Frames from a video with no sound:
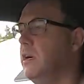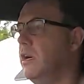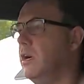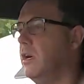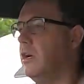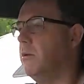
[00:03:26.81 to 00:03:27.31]

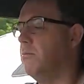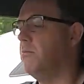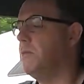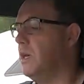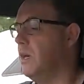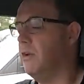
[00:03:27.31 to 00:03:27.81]

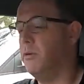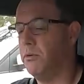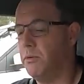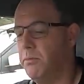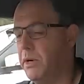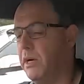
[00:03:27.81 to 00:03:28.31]
Yeah, and
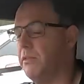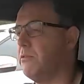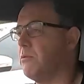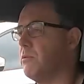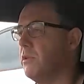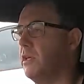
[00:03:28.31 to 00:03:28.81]
all the
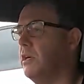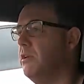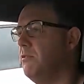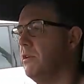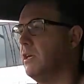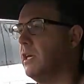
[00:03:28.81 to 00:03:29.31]
buttons are really
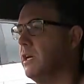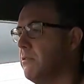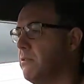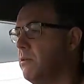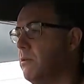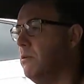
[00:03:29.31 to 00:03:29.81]
easy to get
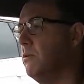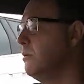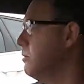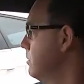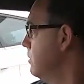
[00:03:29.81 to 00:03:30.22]
to.